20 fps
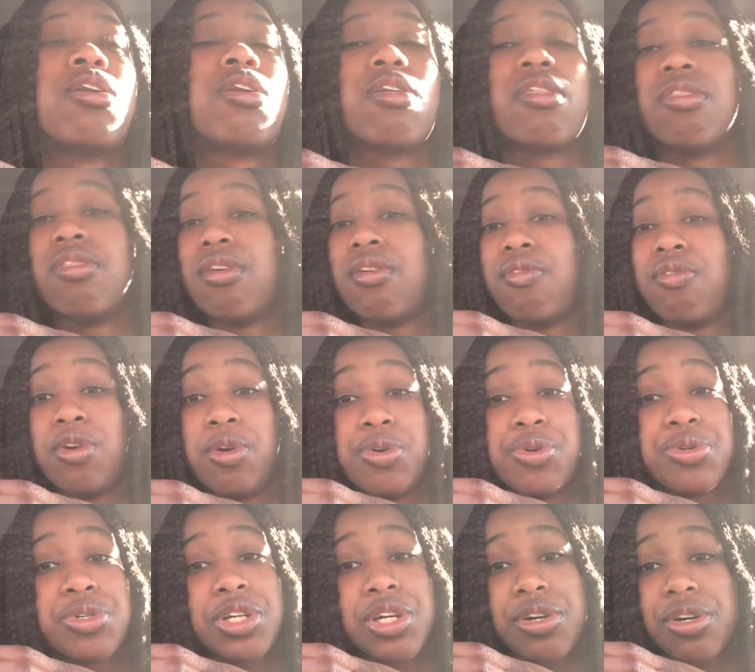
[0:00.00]
the
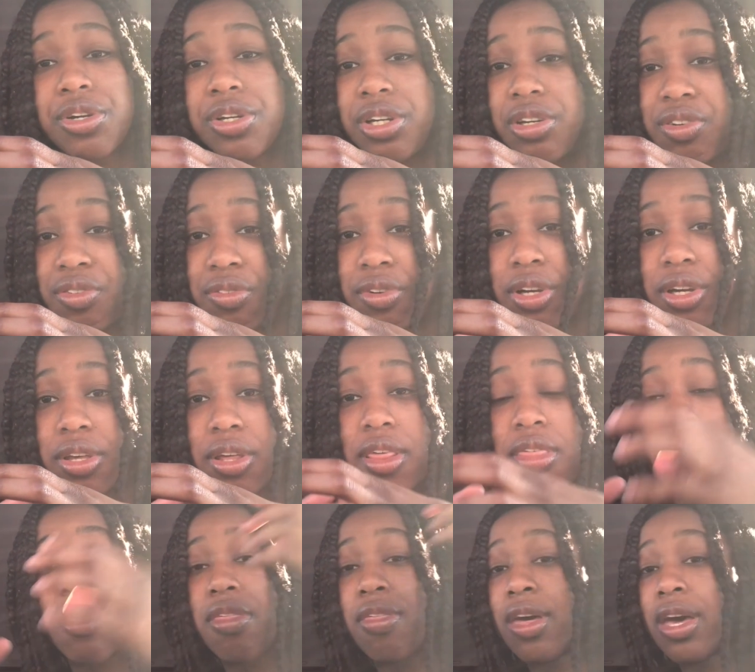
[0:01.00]
views here are different.
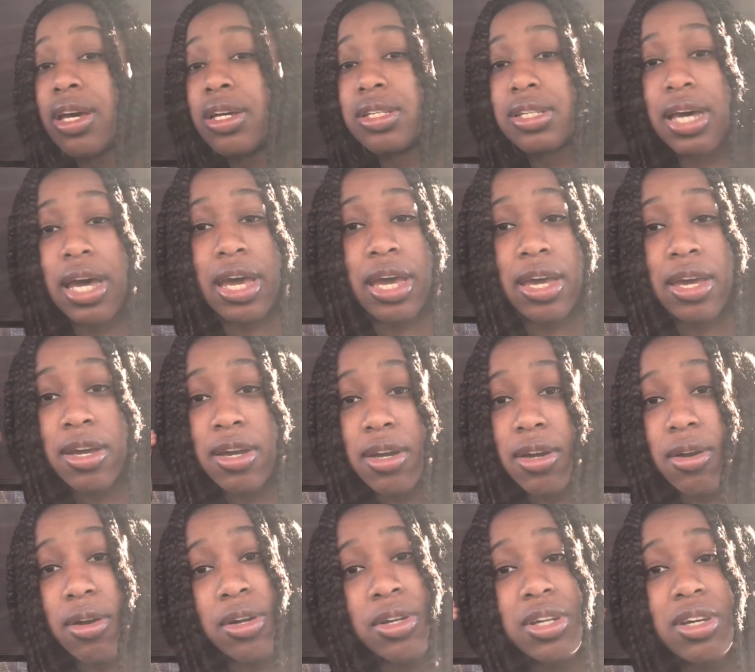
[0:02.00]
The things I hear
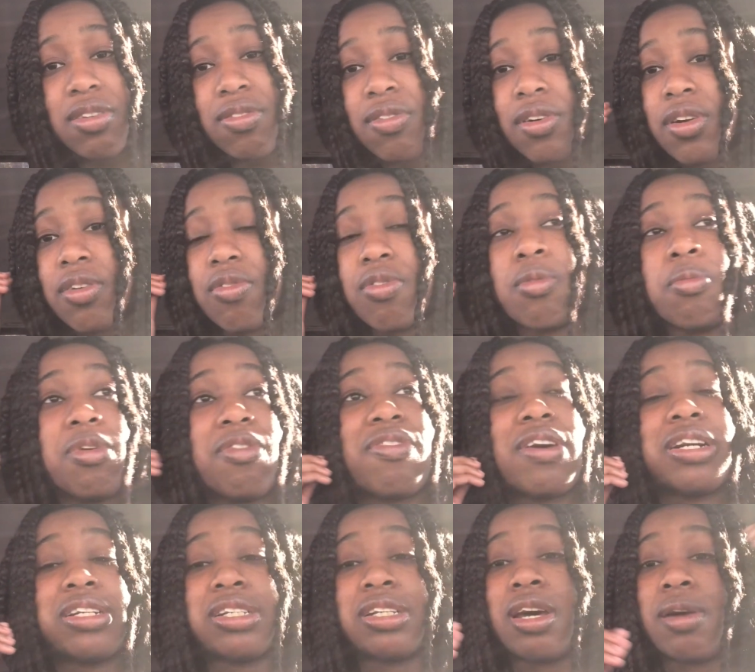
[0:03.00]
are different from if I
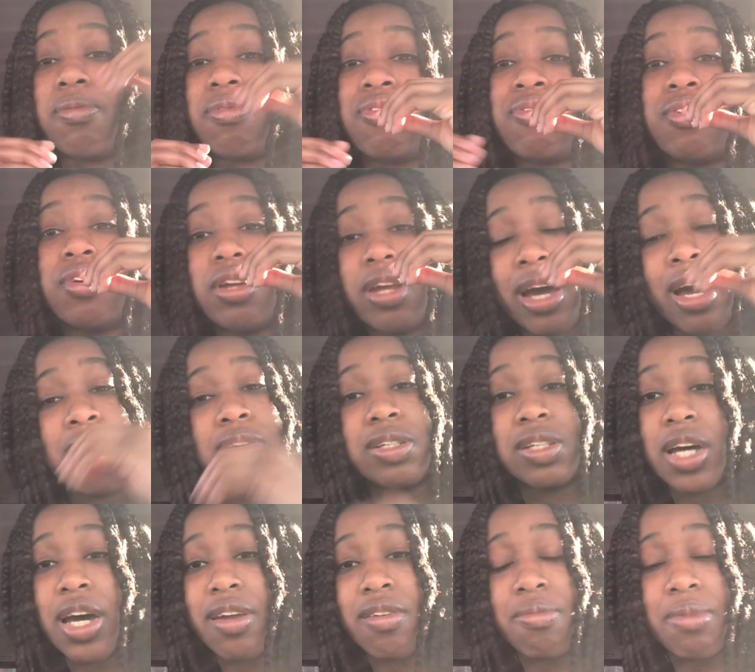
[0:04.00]
step foot
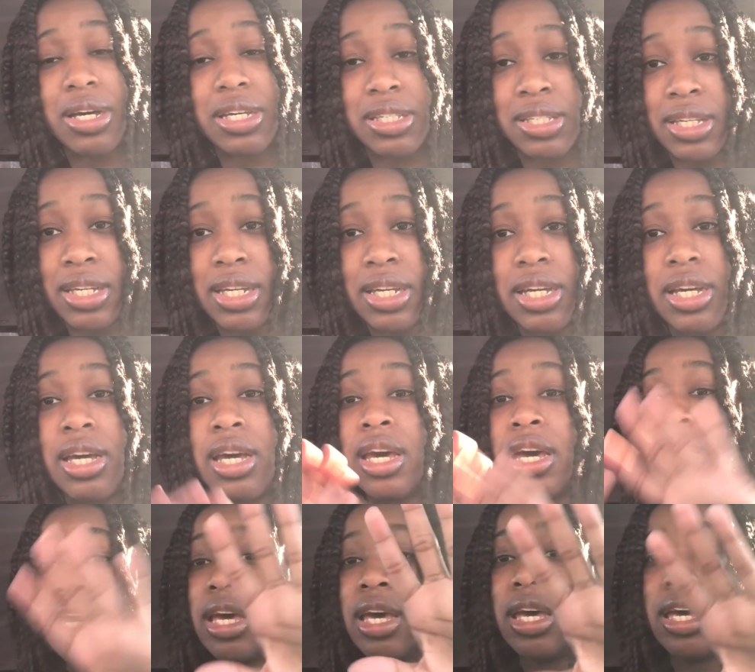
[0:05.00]
outside of my city.
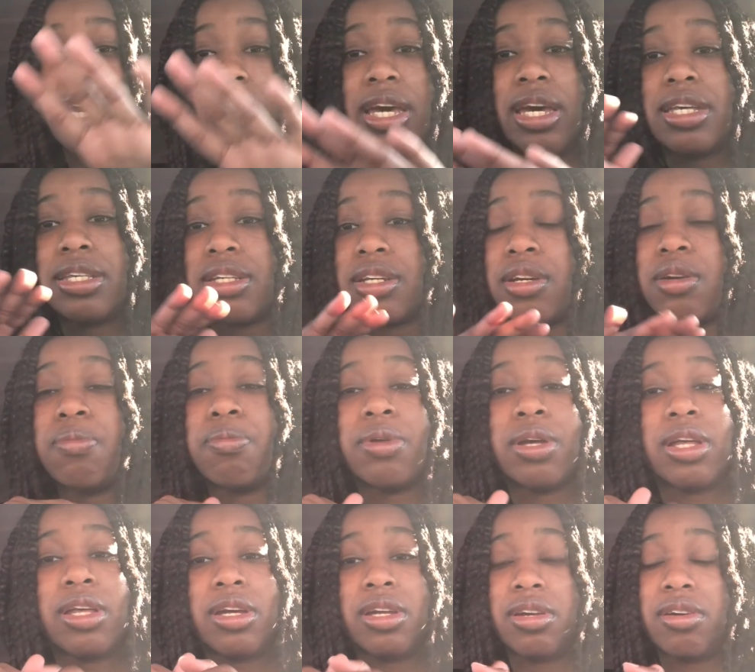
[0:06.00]
It's a
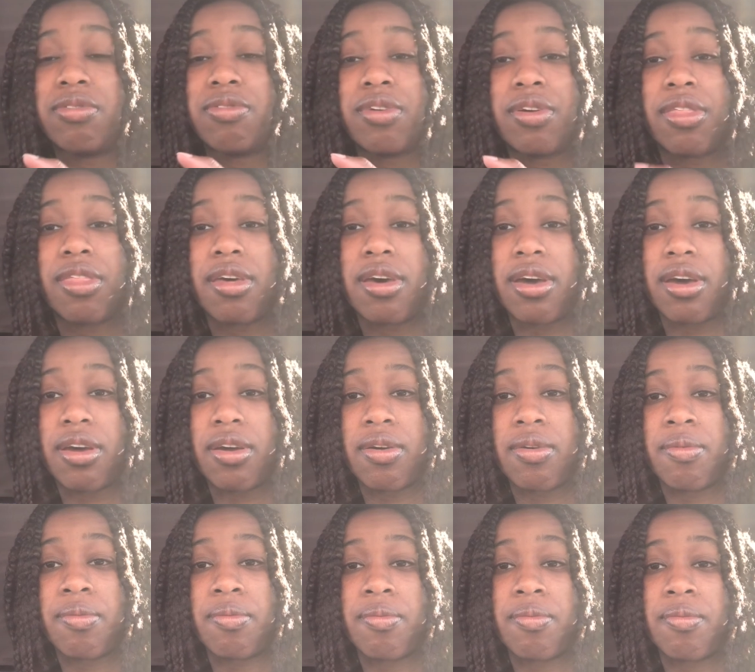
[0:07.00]
completely different thing.
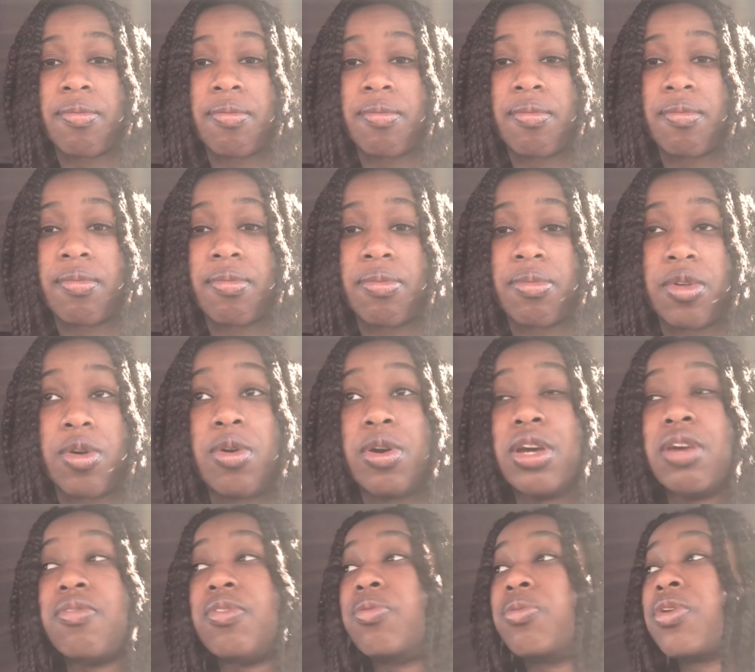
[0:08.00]
Or
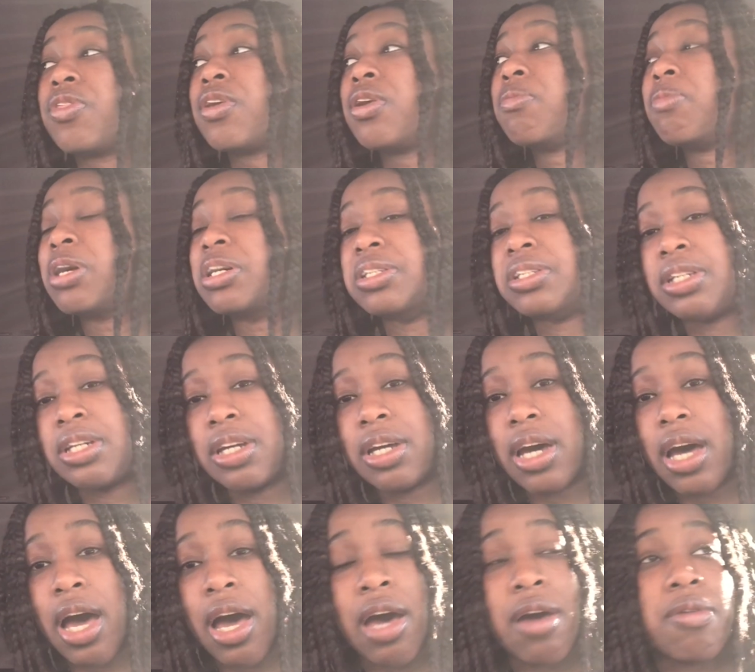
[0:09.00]
even within my city,
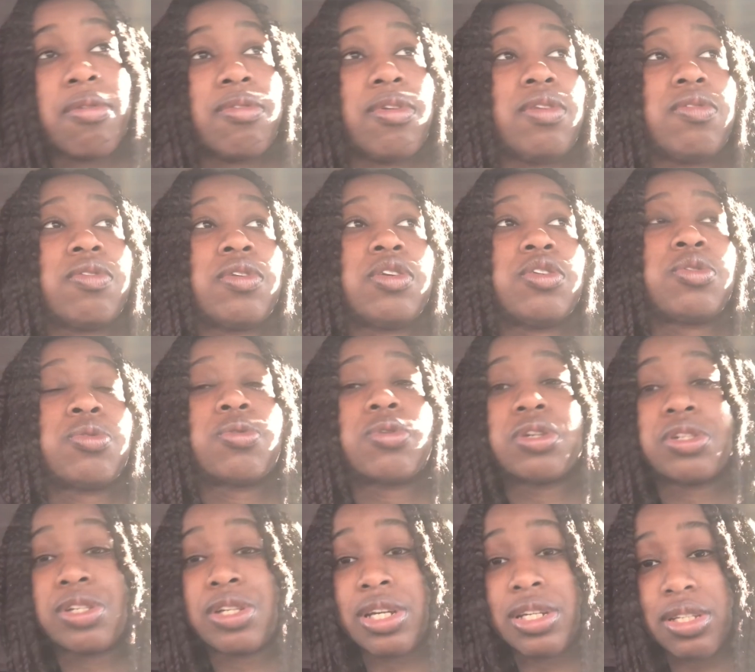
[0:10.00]
I live in a
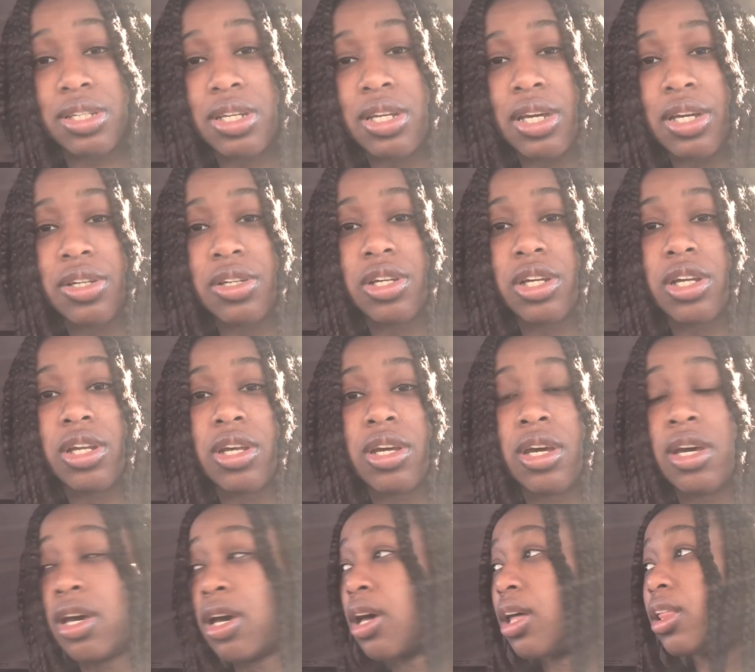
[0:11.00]
tourist destination.
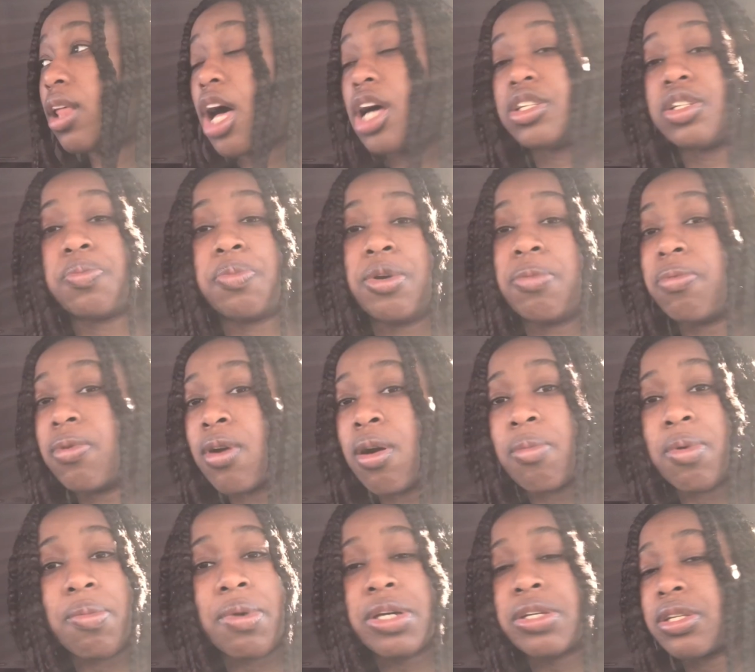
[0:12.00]
Lots of people come
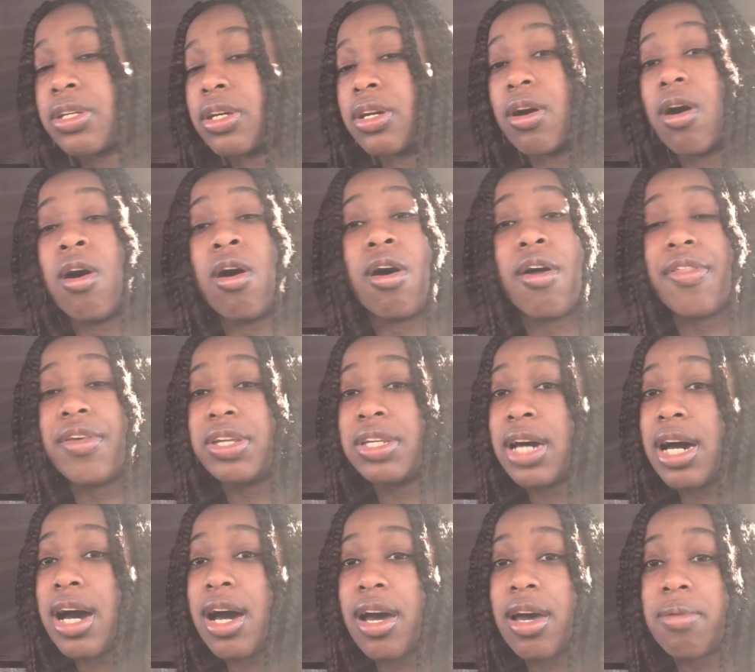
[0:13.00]
to my city all the
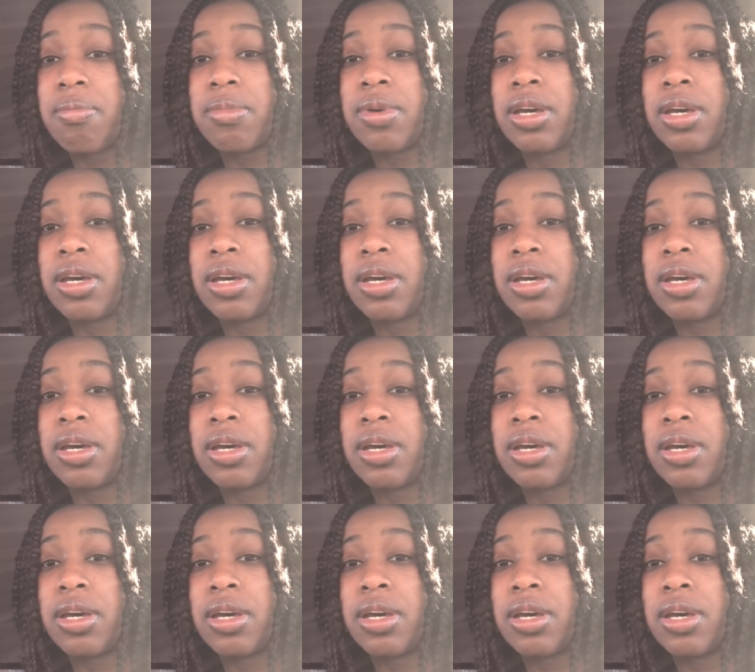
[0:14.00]
time,